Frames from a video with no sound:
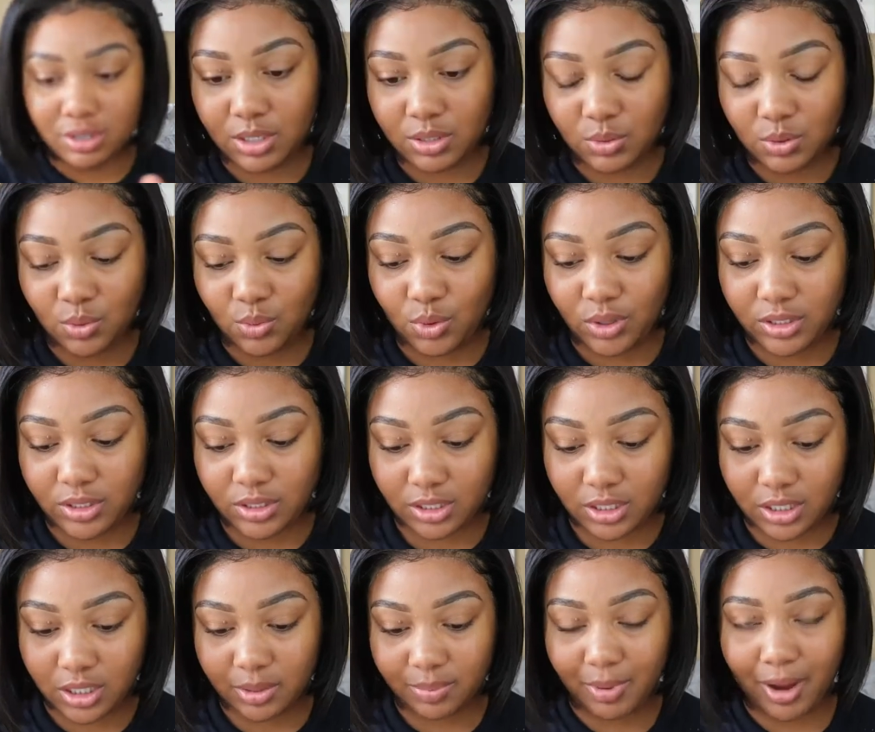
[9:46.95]
because we want to
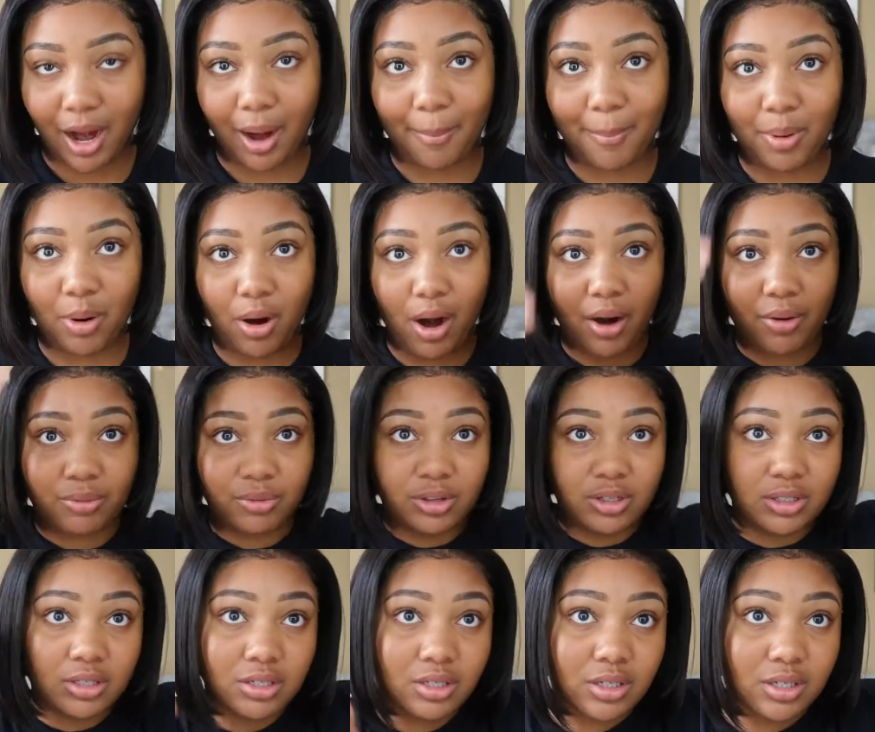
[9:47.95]
keep our part
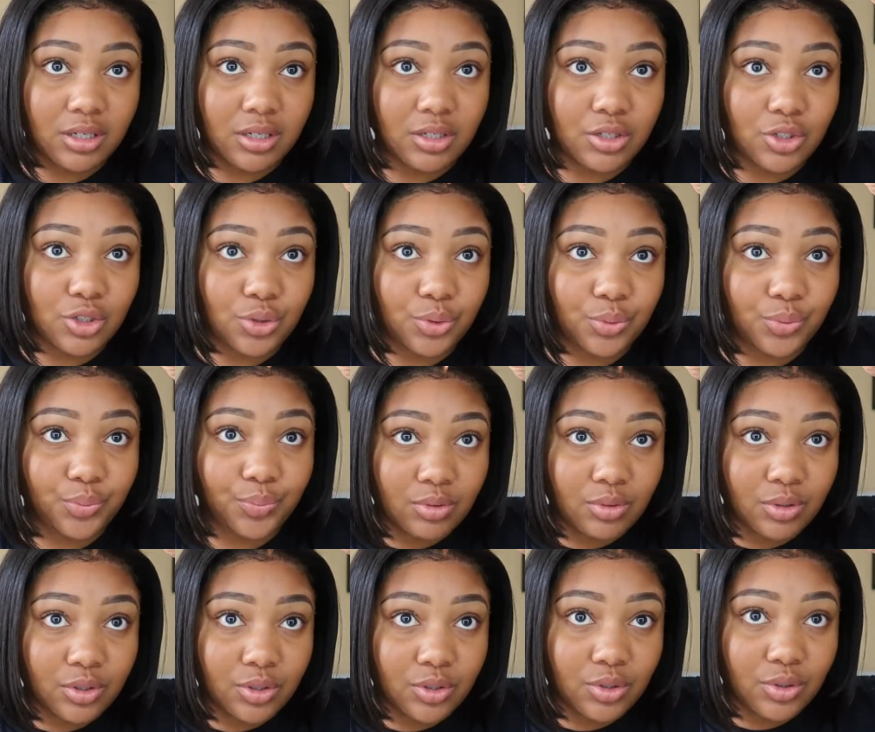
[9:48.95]
really skinny too.
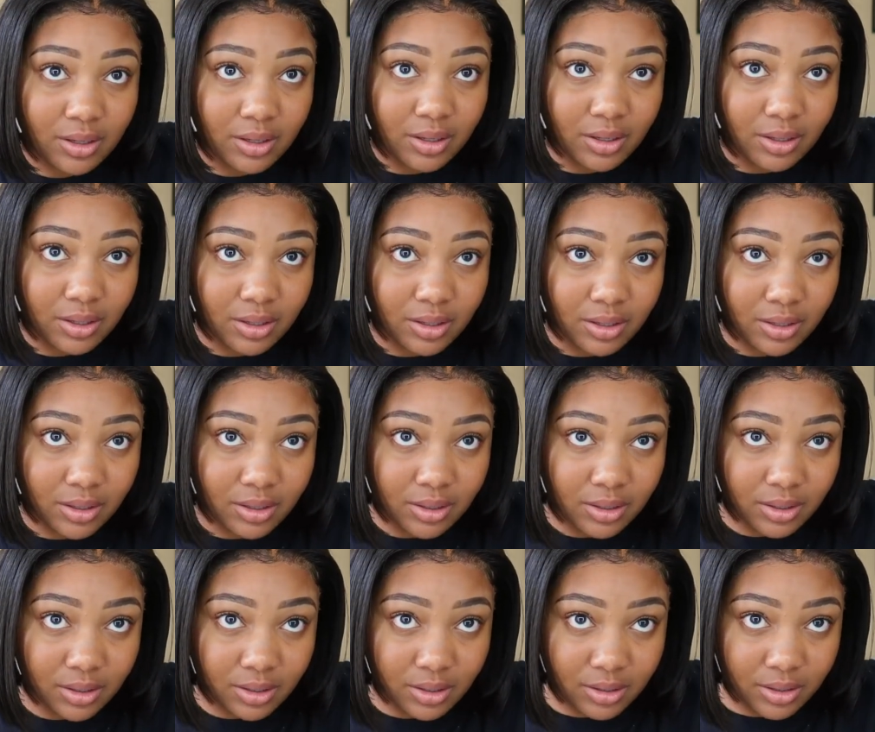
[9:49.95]
Going to
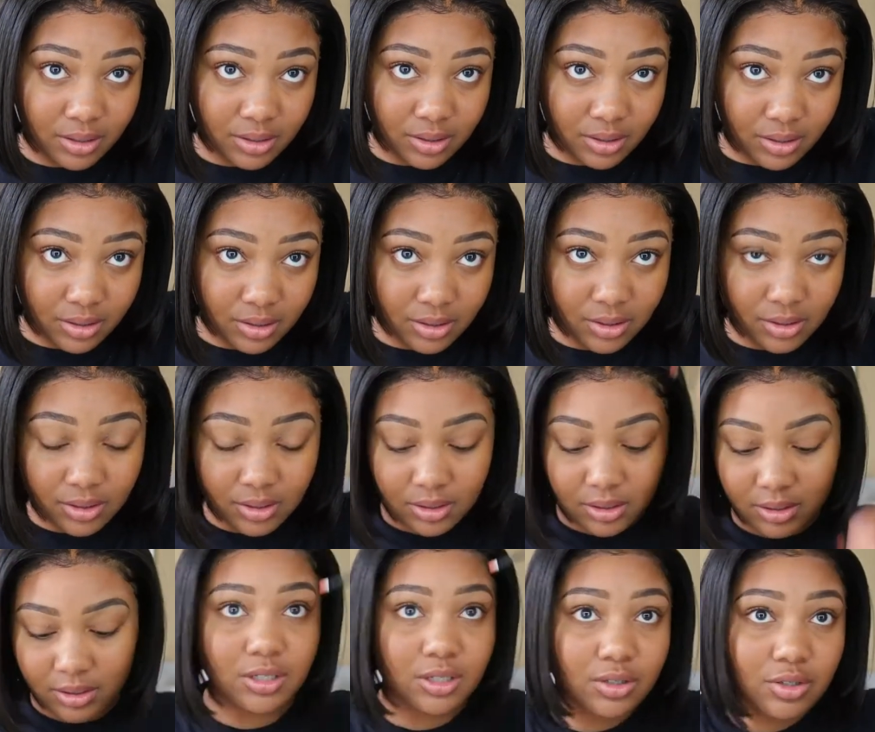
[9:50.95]
dab that down
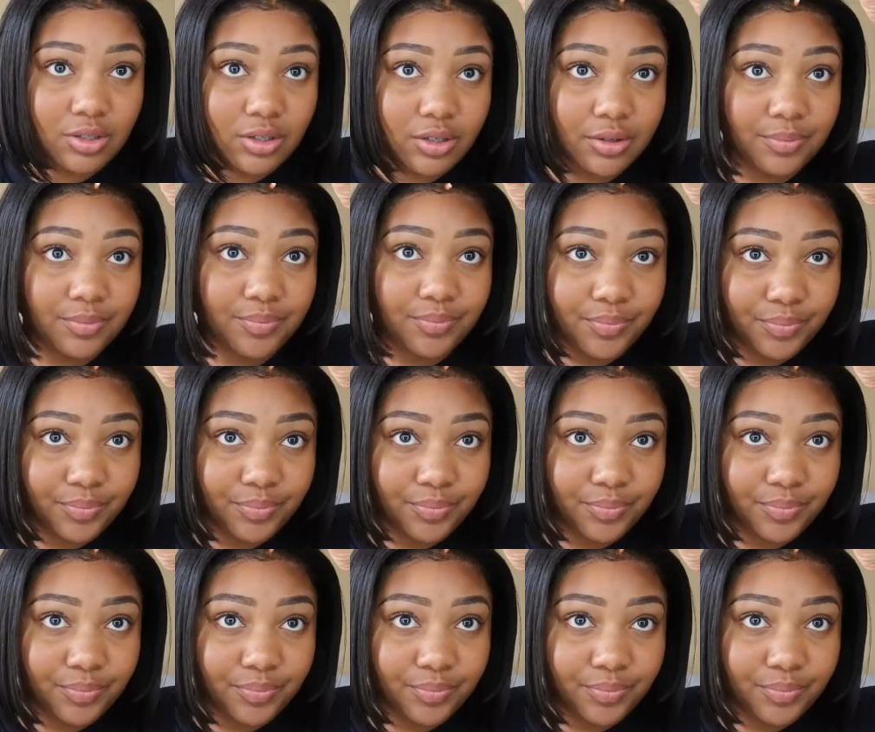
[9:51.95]
the center.